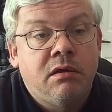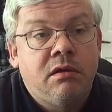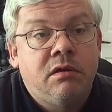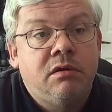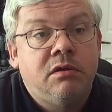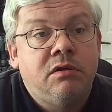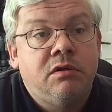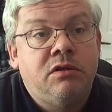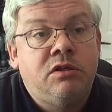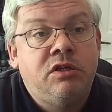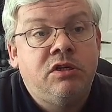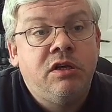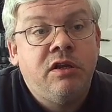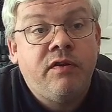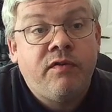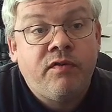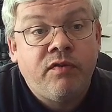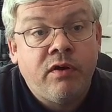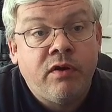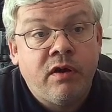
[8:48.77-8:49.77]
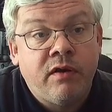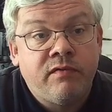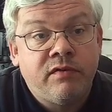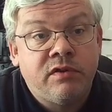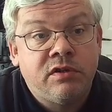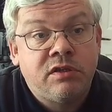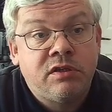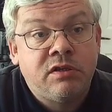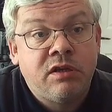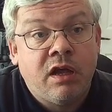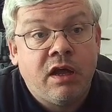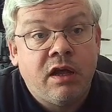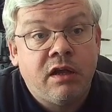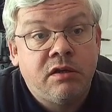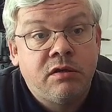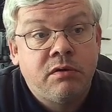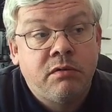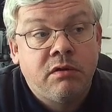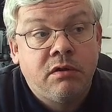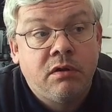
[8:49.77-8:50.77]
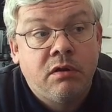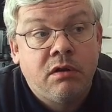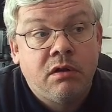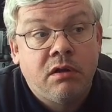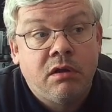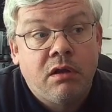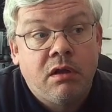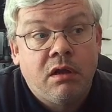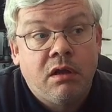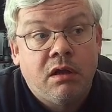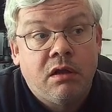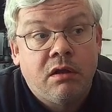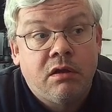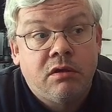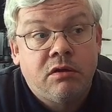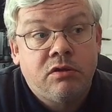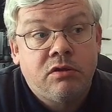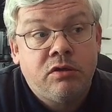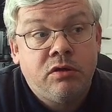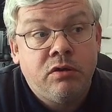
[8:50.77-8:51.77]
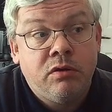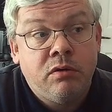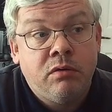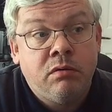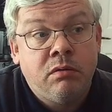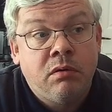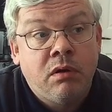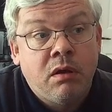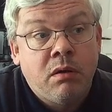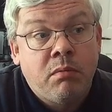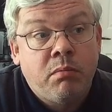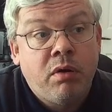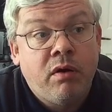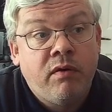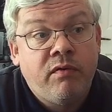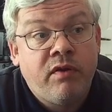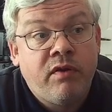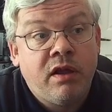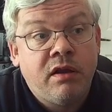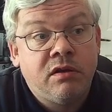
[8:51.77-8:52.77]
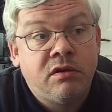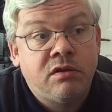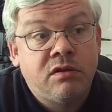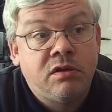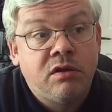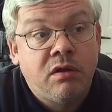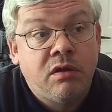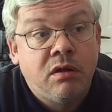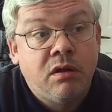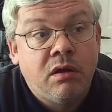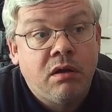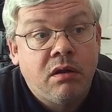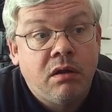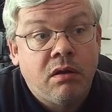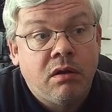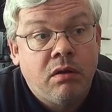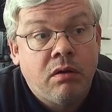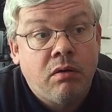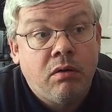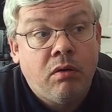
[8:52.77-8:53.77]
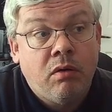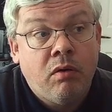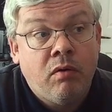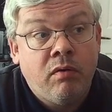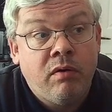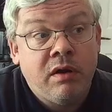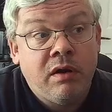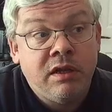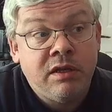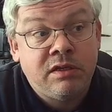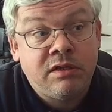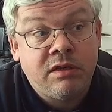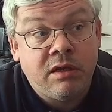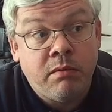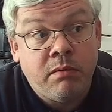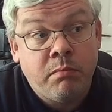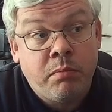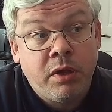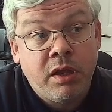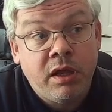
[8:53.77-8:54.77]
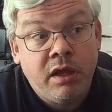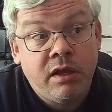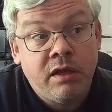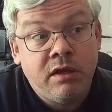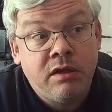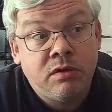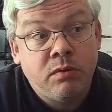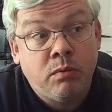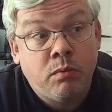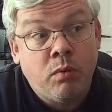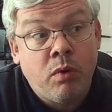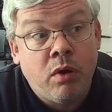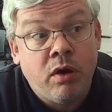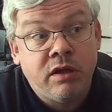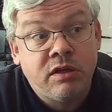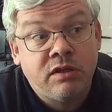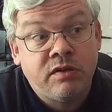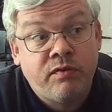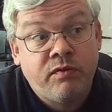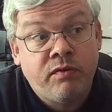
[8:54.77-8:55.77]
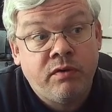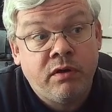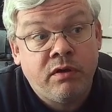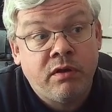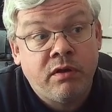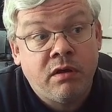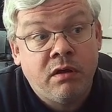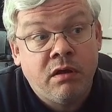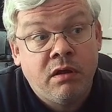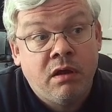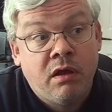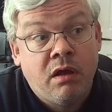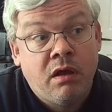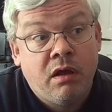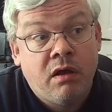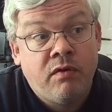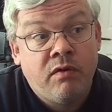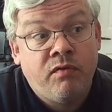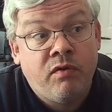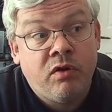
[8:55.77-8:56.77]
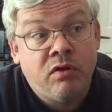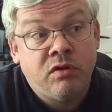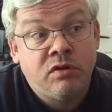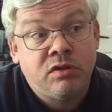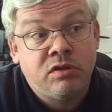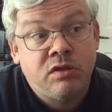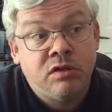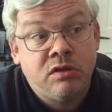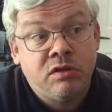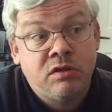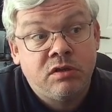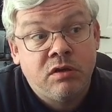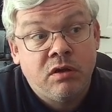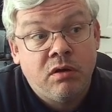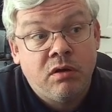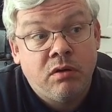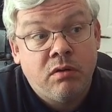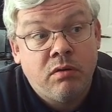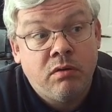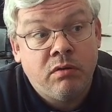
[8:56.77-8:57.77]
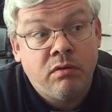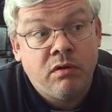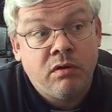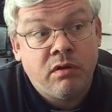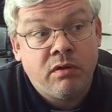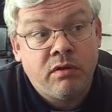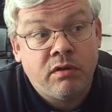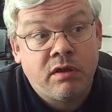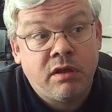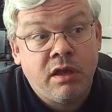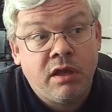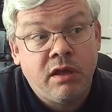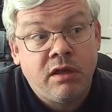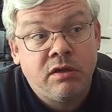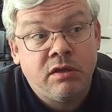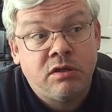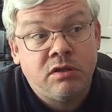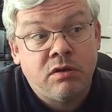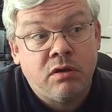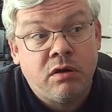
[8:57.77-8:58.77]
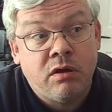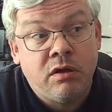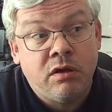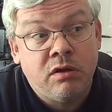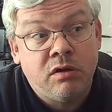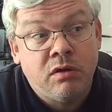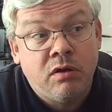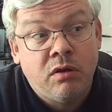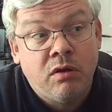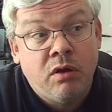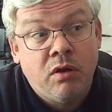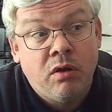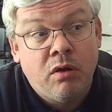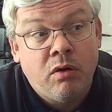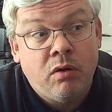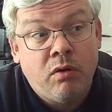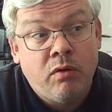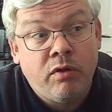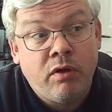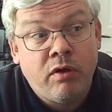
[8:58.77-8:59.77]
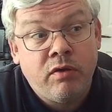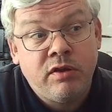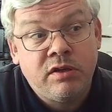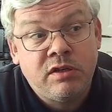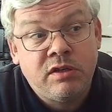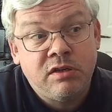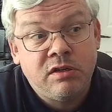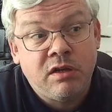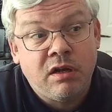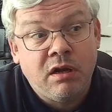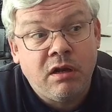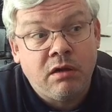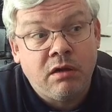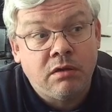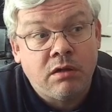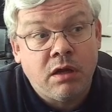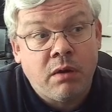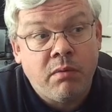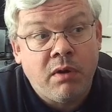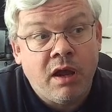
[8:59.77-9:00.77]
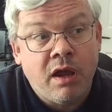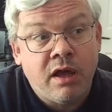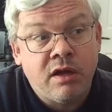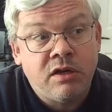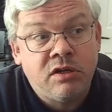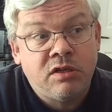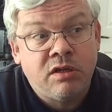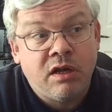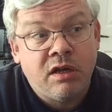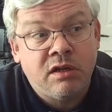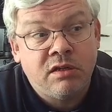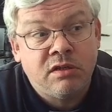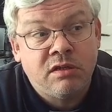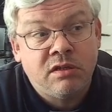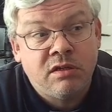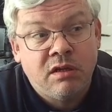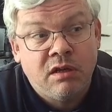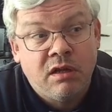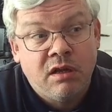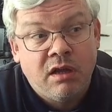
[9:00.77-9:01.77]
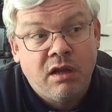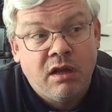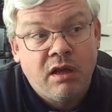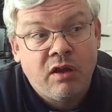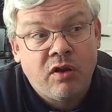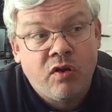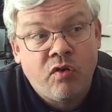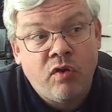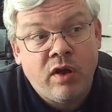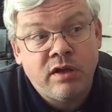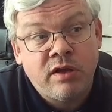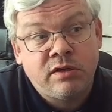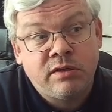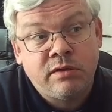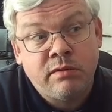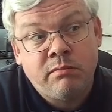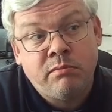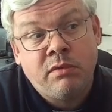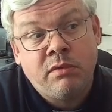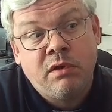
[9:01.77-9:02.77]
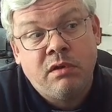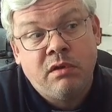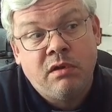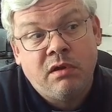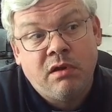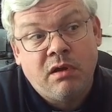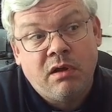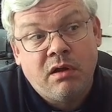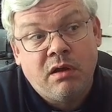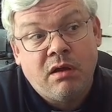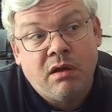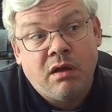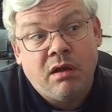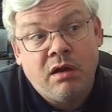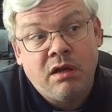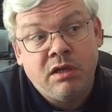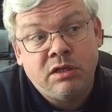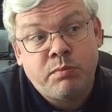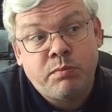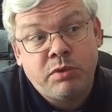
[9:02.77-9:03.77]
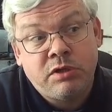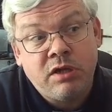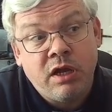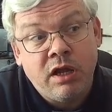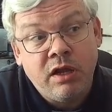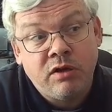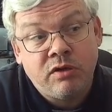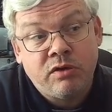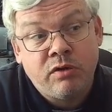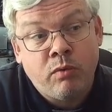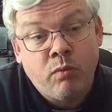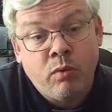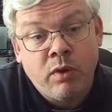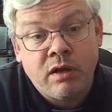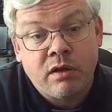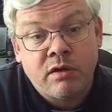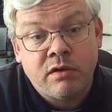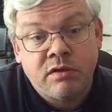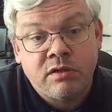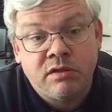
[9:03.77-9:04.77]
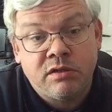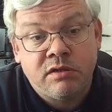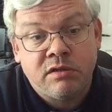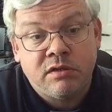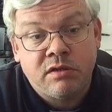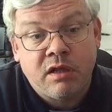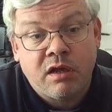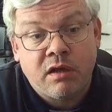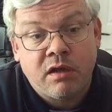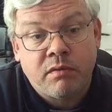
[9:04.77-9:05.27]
g5 instead to prevent, or at least impede, white's further advances on the king side, although this little double-edged as it creates some at least potential weaknesses there.